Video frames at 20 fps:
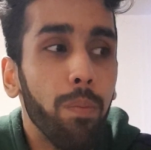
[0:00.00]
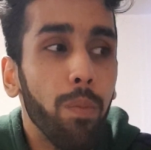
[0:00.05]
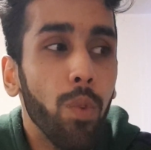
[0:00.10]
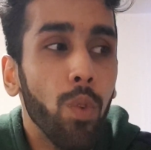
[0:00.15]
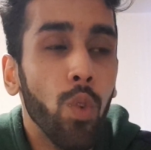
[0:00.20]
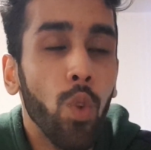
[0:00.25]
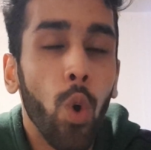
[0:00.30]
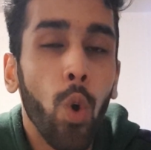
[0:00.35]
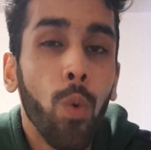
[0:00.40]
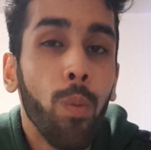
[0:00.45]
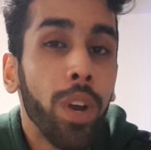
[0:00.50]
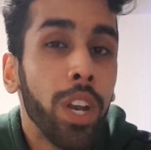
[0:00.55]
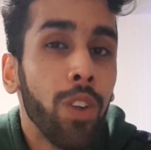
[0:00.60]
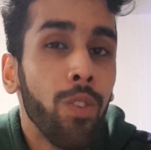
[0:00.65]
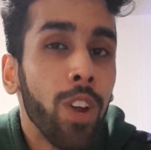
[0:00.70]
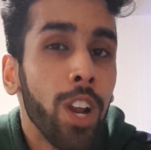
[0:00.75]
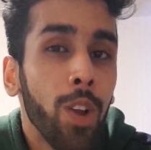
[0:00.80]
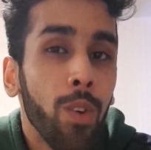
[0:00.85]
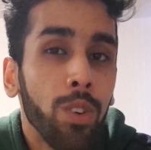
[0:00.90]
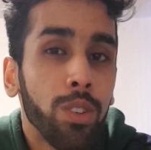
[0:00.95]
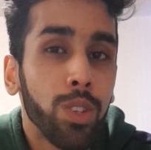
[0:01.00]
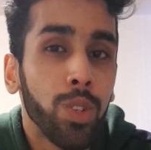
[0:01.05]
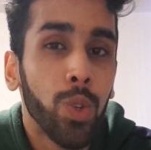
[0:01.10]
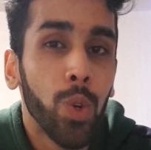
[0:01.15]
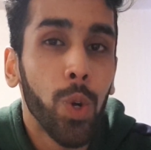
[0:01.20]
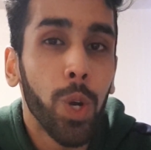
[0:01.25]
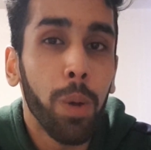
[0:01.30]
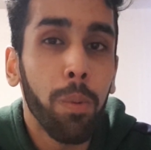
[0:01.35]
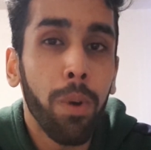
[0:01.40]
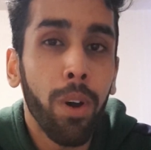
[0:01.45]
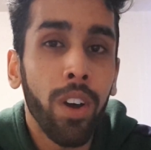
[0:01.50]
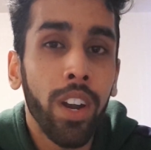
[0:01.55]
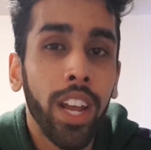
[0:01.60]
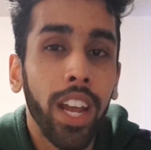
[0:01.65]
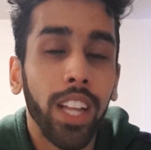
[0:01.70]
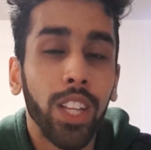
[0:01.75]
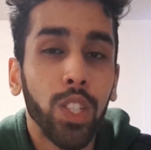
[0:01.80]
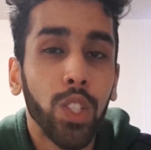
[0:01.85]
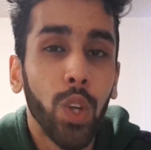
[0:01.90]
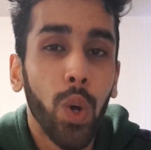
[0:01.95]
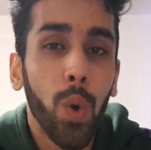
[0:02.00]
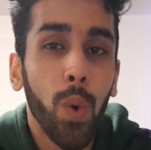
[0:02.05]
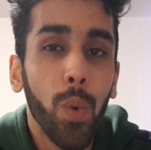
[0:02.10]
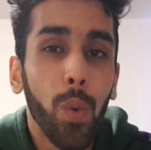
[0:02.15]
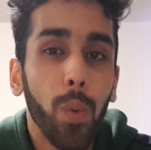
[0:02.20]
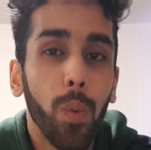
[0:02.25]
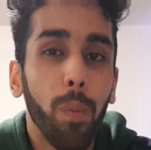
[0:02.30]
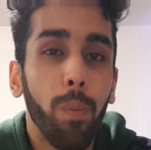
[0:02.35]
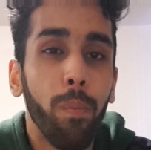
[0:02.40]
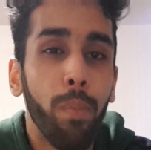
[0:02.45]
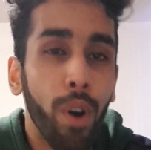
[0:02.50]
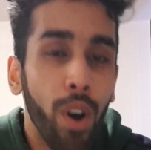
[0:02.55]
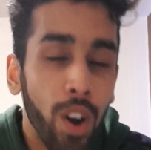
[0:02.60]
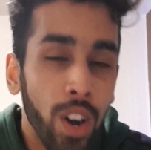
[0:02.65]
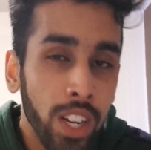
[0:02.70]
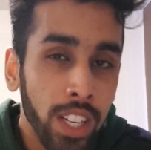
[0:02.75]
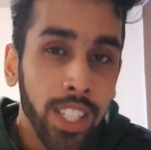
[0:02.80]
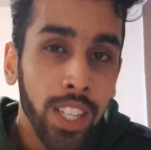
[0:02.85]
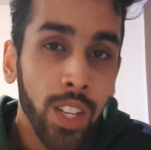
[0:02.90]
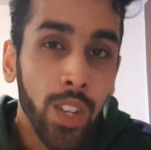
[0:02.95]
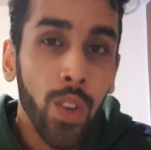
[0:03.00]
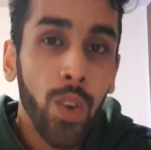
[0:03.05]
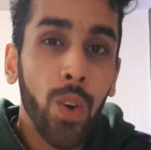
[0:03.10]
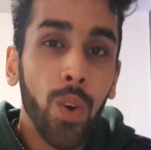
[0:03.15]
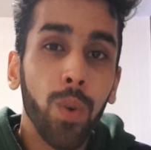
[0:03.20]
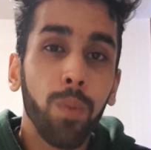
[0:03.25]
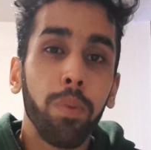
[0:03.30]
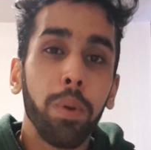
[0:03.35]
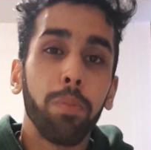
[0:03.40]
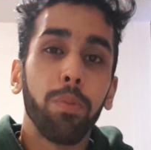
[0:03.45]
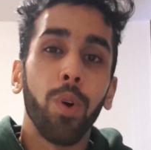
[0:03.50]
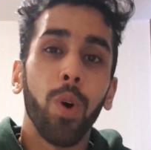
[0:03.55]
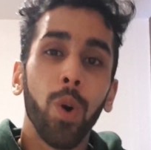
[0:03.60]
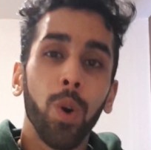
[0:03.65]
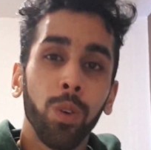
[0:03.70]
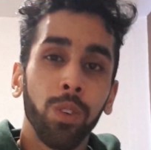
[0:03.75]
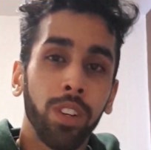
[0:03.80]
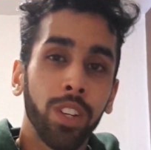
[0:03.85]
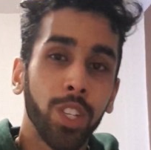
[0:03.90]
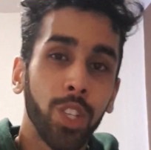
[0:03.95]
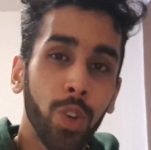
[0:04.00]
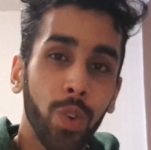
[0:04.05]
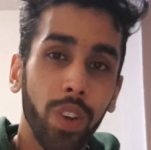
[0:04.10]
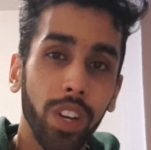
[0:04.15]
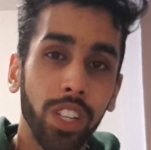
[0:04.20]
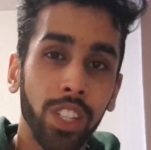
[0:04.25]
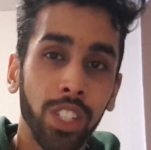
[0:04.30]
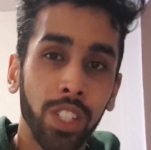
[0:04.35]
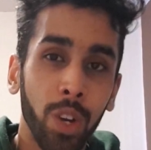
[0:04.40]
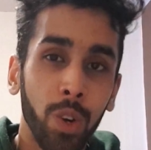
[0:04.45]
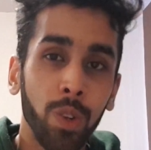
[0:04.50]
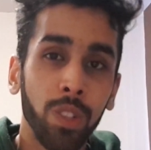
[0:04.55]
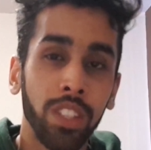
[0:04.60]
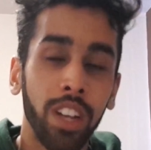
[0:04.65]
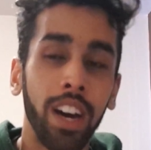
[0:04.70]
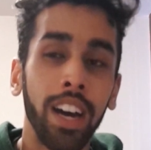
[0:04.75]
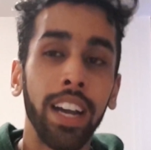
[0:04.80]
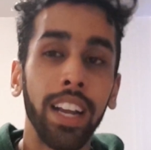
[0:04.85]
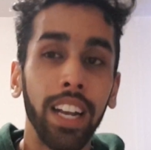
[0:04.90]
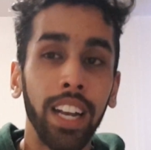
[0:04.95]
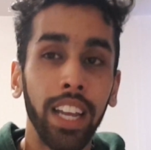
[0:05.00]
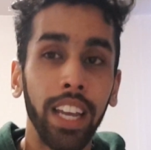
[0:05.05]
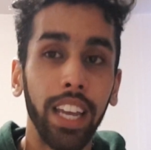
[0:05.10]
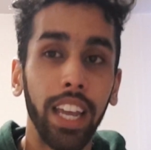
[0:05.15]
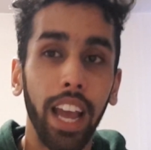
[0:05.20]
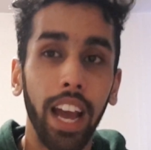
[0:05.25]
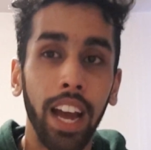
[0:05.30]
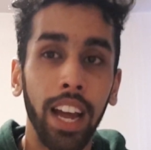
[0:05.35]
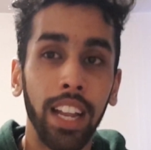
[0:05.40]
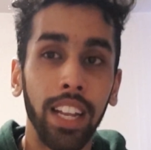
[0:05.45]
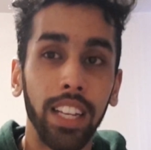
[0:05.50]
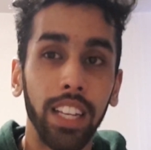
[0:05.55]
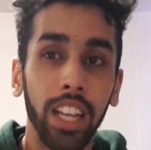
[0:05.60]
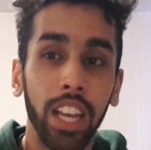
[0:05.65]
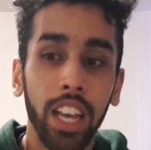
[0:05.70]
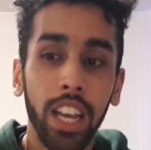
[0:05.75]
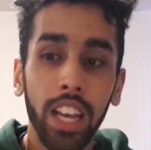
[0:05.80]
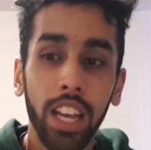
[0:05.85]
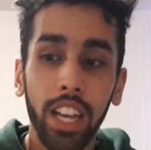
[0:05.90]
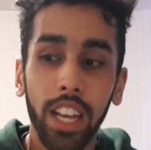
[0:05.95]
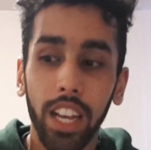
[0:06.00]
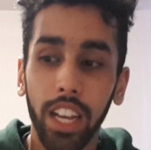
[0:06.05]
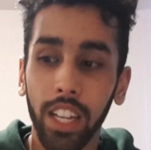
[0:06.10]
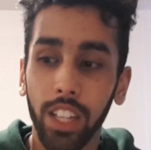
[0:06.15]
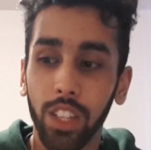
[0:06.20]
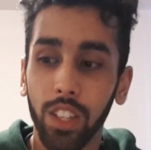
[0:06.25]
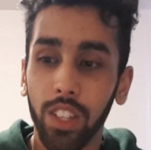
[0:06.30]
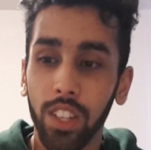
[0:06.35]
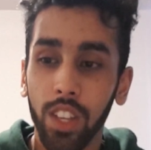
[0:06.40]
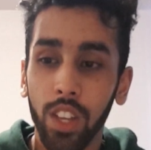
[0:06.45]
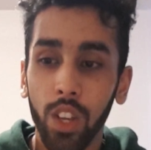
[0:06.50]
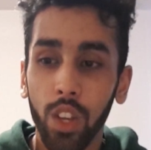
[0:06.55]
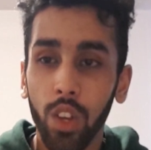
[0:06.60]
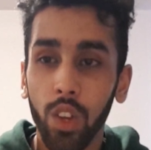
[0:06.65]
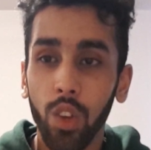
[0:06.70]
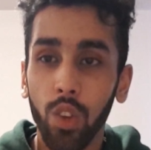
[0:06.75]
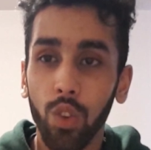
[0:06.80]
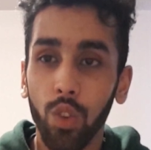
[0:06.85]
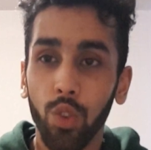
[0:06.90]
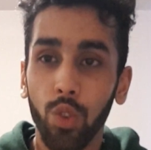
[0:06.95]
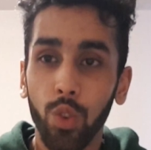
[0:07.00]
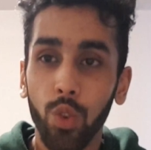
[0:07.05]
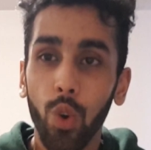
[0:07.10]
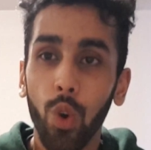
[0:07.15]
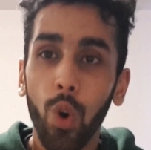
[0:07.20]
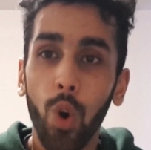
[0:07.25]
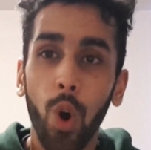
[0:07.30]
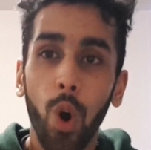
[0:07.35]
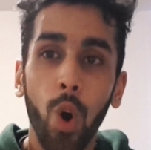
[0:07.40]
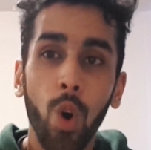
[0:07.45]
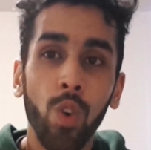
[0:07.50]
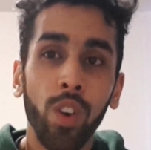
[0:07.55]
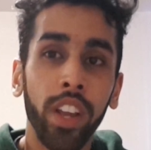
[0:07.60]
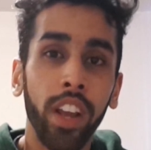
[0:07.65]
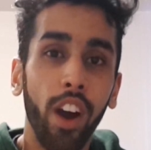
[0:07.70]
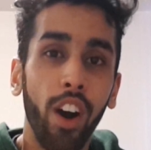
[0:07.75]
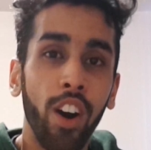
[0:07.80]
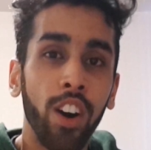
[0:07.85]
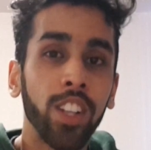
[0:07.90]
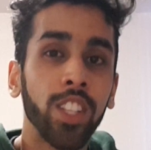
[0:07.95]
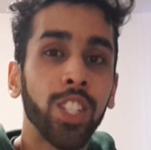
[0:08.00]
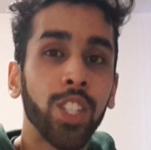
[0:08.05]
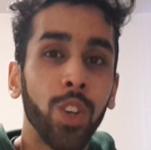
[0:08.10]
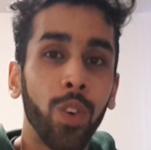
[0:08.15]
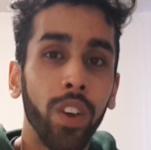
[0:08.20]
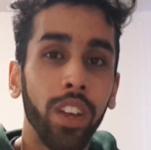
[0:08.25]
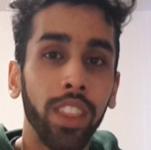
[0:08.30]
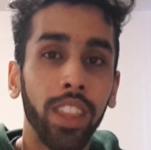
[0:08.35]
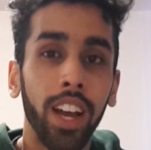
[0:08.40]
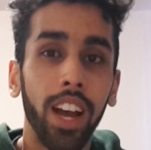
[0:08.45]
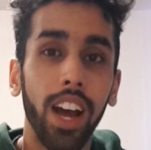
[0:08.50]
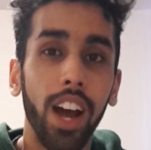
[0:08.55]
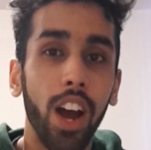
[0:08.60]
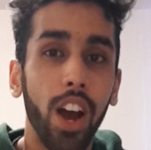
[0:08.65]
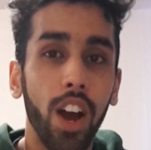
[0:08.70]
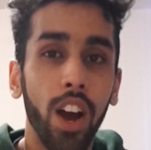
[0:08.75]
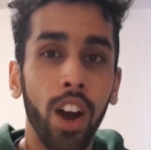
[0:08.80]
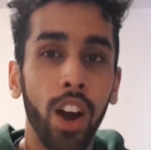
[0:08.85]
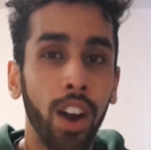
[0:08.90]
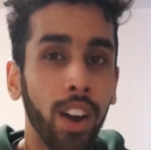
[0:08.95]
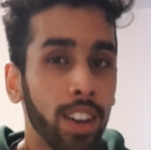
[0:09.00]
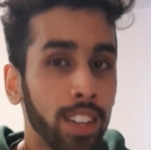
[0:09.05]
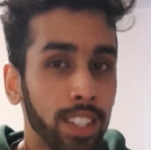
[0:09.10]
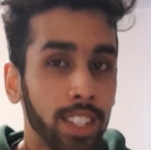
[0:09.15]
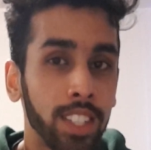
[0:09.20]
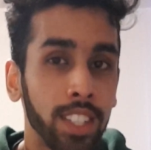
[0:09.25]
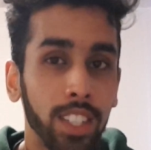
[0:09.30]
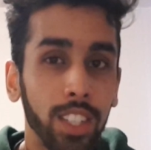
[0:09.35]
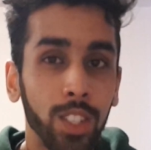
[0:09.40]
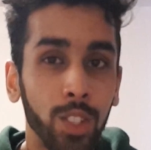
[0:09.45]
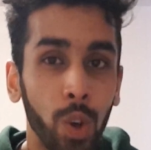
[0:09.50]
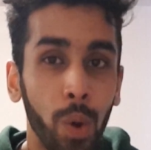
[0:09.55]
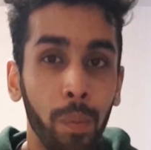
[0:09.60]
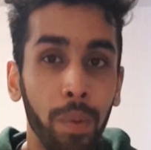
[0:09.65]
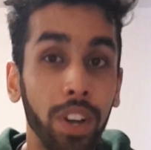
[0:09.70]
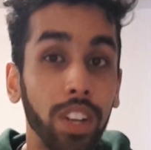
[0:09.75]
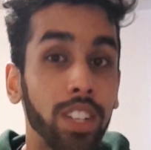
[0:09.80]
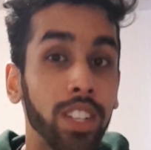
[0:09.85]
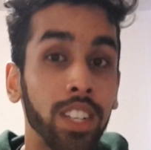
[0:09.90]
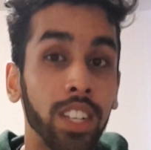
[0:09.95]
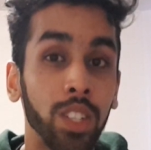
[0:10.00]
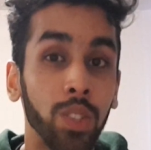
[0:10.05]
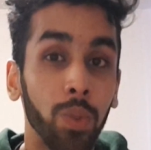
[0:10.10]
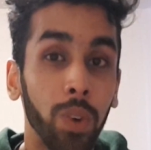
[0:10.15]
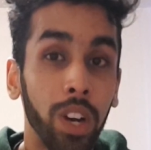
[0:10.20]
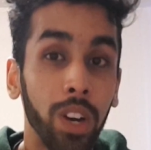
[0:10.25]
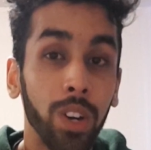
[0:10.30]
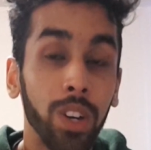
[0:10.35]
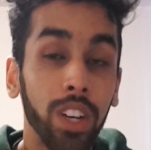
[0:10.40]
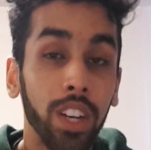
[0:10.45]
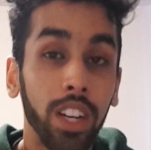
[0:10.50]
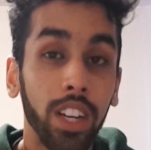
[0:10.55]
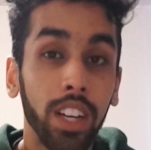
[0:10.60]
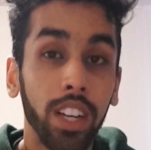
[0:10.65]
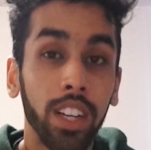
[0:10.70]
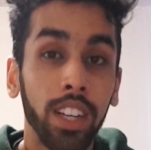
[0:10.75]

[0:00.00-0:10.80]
nobody really wants to talk about it. It's so personal. People hold on to it so tightly, and it's you're holding on to it that hurts so much as well.